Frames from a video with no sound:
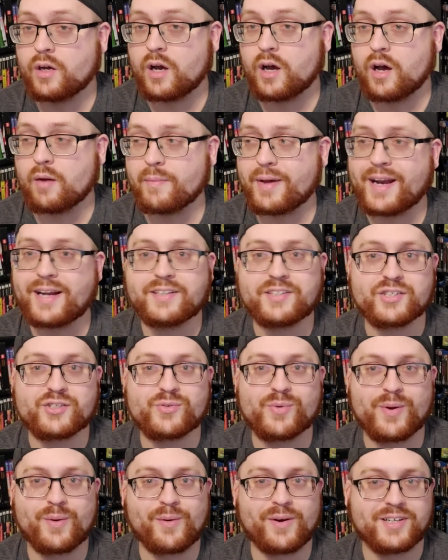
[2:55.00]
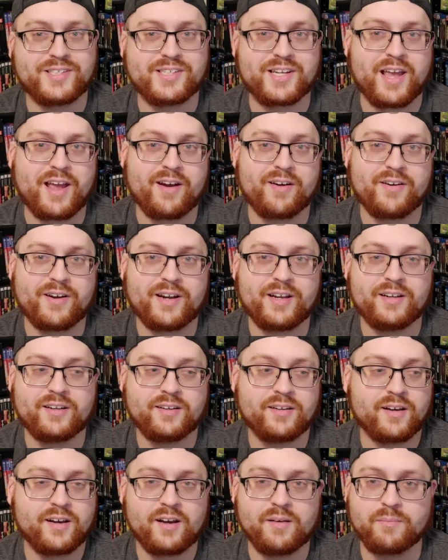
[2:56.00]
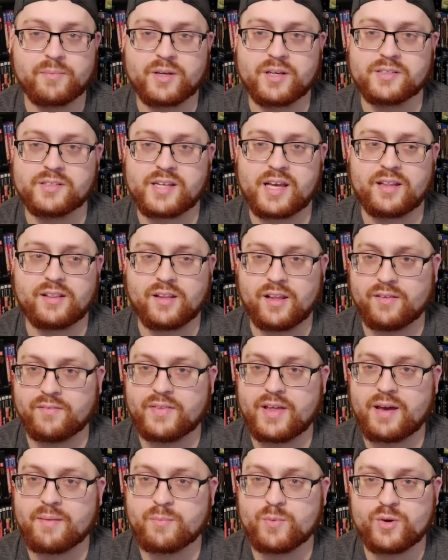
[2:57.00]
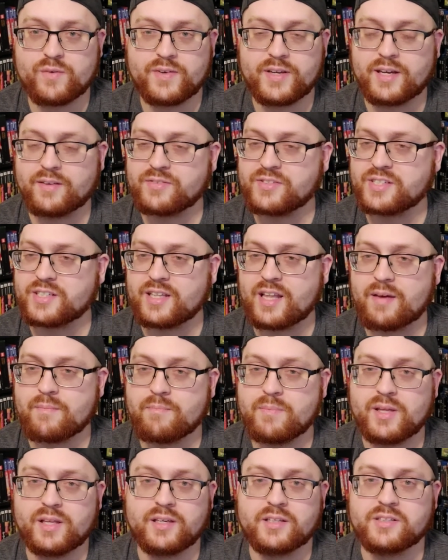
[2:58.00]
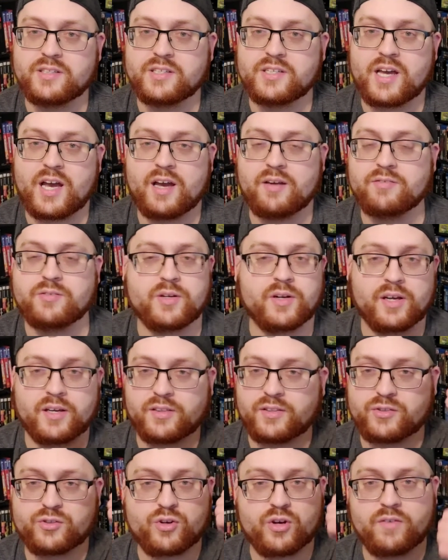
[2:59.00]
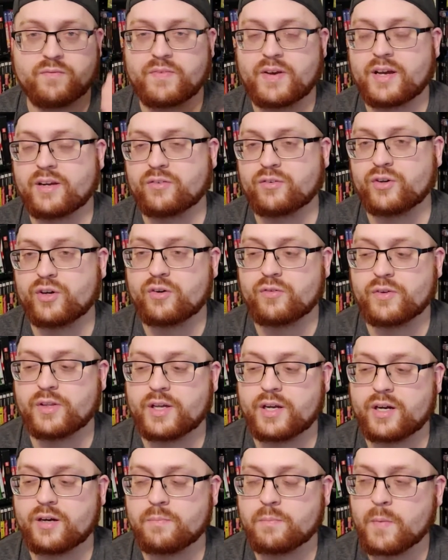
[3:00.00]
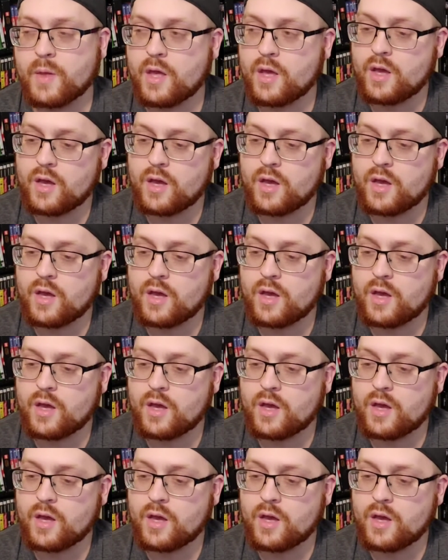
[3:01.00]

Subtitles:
And I just rewatched Carrie, because I love that movie. I've seen that millions of times, and I got the Scream Factory over there.